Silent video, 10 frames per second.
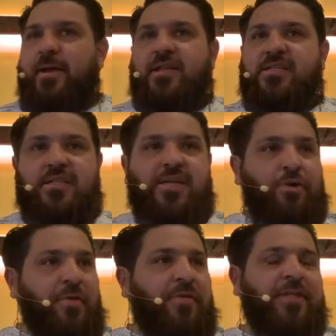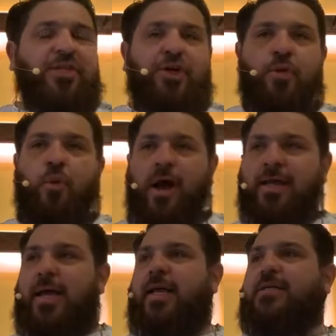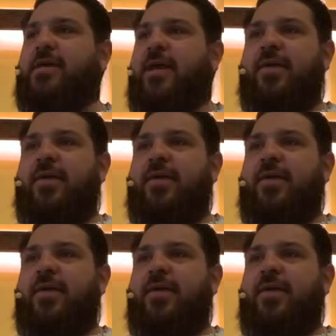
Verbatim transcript: it's because the Corinthians couldn't walk yet.